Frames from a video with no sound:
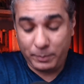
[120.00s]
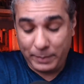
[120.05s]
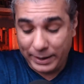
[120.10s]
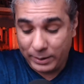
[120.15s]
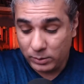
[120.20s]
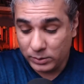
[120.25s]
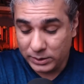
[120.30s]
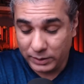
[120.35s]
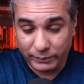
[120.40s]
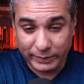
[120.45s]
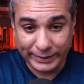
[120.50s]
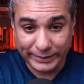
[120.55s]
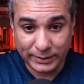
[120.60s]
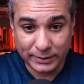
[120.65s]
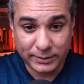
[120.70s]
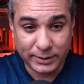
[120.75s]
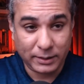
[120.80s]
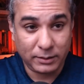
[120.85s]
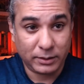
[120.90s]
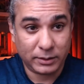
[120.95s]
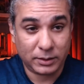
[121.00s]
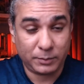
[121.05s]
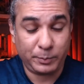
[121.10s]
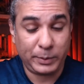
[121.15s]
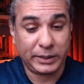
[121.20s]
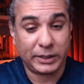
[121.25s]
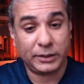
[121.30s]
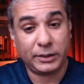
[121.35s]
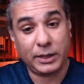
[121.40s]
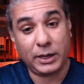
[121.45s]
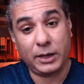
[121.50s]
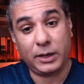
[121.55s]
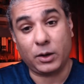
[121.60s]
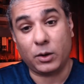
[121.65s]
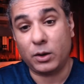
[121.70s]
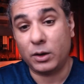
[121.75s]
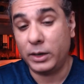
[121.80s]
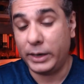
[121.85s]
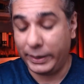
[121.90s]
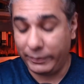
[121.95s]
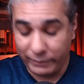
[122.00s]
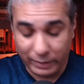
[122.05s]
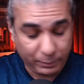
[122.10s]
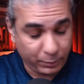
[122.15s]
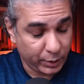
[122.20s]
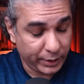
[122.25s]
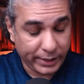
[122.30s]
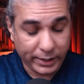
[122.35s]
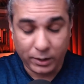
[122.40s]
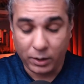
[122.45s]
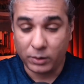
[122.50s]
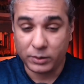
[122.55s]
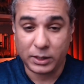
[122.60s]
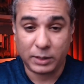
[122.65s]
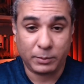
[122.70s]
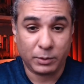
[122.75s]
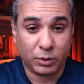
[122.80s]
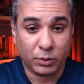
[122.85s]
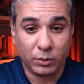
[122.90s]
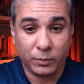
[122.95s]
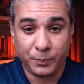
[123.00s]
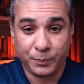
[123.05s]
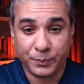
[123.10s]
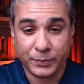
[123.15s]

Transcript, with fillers: black holes never existed? Does it mean that they all evaporated long time ago?